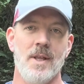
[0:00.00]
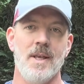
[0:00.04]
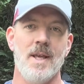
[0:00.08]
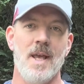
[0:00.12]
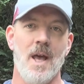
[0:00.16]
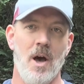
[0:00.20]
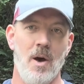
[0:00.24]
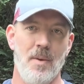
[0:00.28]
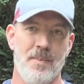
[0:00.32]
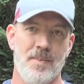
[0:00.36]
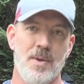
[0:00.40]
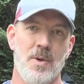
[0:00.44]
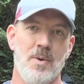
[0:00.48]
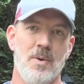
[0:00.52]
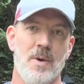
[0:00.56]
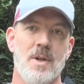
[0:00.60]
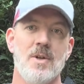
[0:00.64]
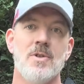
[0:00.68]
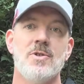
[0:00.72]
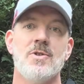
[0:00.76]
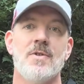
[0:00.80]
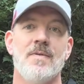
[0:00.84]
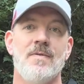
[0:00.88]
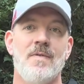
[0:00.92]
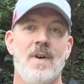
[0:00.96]
help you in a
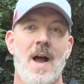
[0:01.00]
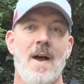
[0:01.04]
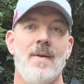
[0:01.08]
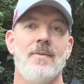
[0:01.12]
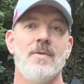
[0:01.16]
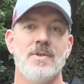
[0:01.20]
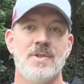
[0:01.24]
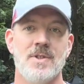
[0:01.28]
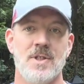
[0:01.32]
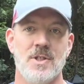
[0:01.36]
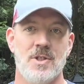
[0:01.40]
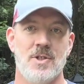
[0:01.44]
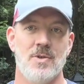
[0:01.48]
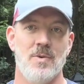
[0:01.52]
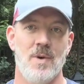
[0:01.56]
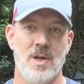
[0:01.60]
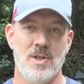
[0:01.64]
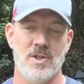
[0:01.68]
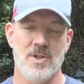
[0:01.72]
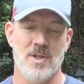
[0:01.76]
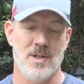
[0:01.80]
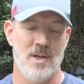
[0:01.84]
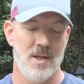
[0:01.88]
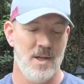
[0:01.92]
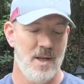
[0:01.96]
survival
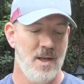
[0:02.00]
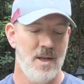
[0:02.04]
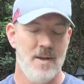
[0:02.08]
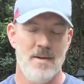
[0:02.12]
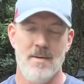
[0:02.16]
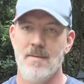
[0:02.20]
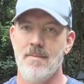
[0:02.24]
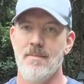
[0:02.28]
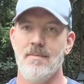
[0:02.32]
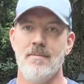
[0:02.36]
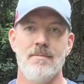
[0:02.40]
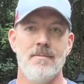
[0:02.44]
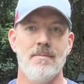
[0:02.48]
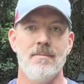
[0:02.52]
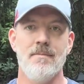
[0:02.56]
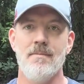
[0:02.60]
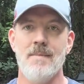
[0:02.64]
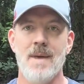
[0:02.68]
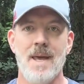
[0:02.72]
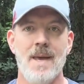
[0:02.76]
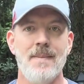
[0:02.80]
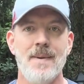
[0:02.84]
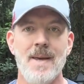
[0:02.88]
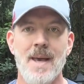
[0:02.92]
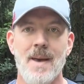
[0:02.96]
situation.
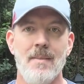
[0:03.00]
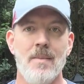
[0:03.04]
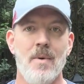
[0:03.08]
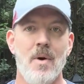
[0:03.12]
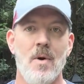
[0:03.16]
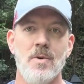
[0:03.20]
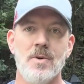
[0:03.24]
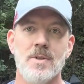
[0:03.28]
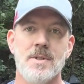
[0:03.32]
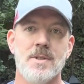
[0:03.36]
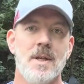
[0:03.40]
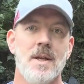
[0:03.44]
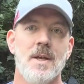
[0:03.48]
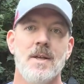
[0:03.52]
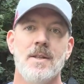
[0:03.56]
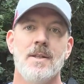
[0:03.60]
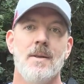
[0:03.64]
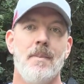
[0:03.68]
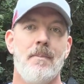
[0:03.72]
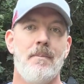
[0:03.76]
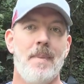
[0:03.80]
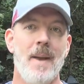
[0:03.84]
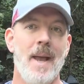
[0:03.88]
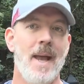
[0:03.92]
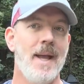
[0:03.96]
Maybe at most the
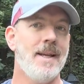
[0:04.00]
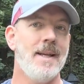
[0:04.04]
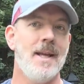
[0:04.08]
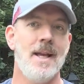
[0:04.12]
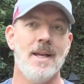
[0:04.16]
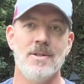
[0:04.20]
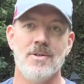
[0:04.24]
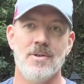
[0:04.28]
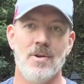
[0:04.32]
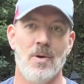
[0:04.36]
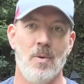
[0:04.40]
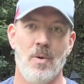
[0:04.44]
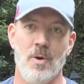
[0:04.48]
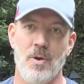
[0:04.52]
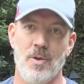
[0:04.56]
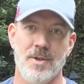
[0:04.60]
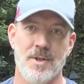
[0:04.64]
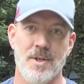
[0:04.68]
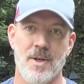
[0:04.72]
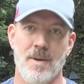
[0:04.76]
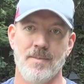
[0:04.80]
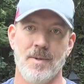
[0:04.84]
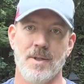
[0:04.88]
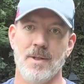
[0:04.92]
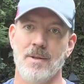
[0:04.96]
Band-Aids are worth
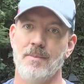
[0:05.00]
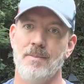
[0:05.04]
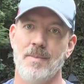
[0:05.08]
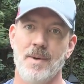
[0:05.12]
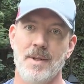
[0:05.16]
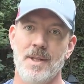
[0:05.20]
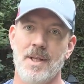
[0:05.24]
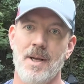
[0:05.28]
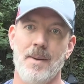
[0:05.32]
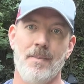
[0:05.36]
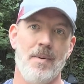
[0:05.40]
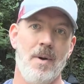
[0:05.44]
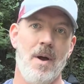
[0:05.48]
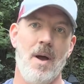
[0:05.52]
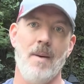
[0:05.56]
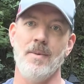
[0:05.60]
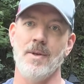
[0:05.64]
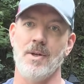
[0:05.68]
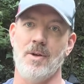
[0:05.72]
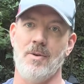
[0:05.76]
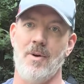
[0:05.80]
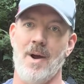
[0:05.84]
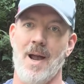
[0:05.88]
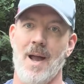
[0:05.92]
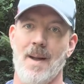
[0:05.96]
something, but they're probably
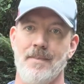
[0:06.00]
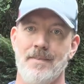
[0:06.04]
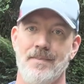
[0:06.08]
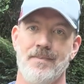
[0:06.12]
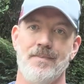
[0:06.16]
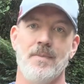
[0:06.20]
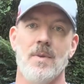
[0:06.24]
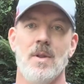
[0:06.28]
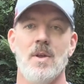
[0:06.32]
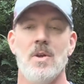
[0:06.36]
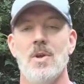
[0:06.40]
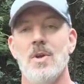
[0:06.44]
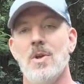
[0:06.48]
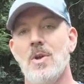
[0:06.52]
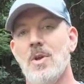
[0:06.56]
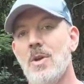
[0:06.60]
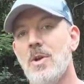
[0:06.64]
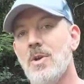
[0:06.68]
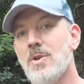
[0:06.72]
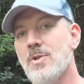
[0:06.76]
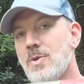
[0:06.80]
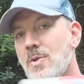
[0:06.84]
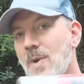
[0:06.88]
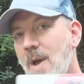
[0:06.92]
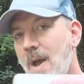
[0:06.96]
crap.
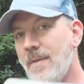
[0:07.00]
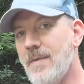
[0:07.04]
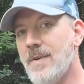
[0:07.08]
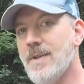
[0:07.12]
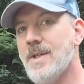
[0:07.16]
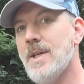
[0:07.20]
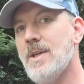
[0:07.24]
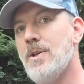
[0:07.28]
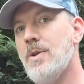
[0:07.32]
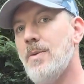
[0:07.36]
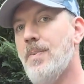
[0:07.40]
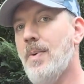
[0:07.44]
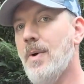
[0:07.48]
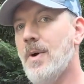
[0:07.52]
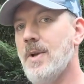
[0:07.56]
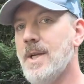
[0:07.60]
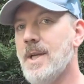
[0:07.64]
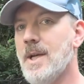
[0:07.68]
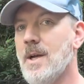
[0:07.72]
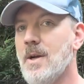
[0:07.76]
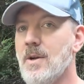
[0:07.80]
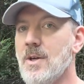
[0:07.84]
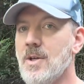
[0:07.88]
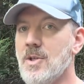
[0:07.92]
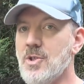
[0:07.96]
So everything you put in
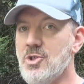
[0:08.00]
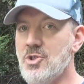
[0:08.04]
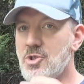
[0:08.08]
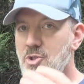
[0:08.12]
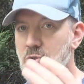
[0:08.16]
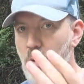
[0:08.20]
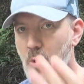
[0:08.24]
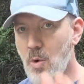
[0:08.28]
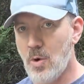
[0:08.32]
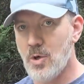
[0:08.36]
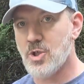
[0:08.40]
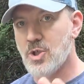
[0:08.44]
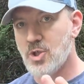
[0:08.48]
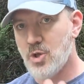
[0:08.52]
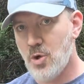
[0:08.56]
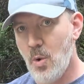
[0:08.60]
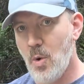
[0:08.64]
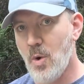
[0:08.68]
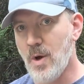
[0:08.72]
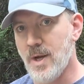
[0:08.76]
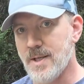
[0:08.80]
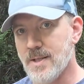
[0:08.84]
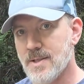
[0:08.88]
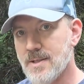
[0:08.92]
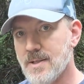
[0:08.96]
here is your
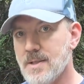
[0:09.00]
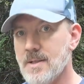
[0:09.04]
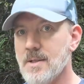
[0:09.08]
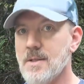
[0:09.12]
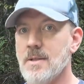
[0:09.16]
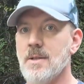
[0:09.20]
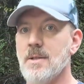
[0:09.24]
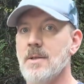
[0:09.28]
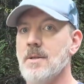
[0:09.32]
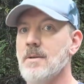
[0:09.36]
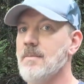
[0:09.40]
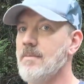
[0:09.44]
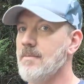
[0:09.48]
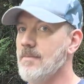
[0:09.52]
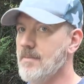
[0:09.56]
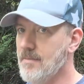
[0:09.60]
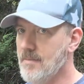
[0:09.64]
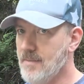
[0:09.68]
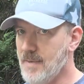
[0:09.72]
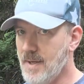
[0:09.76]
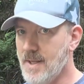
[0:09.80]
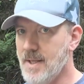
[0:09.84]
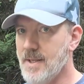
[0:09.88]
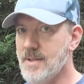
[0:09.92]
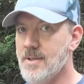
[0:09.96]
choice
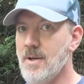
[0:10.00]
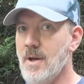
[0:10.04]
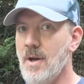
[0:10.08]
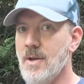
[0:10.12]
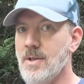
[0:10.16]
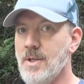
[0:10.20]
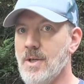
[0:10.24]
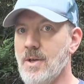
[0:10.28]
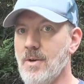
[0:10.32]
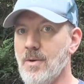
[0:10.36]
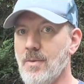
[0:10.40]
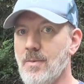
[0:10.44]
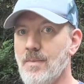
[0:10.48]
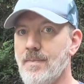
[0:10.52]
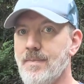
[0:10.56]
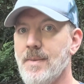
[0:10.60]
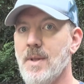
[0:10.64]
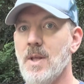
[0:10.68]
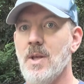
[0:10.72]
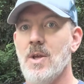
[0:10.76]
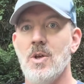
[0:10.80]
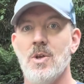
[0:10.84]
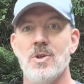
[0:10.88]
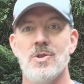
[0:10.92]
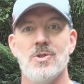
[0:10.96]
and it's on you.
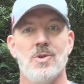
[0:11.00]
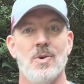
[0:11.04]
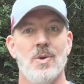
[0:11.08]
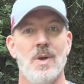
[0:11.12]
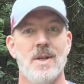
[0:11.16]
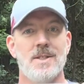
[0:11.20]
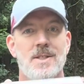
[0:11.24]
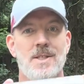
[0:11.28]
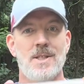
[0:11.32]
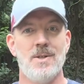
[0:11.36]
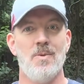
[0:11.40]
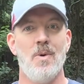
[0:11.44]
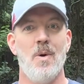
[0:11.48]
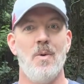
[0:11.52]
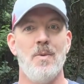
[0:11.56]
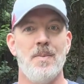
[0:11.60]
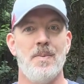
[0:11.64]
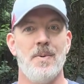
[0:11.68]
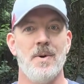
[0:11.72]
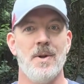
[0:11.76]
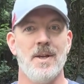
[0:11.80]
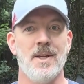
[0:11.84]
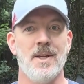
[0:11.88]
So let's see what we put in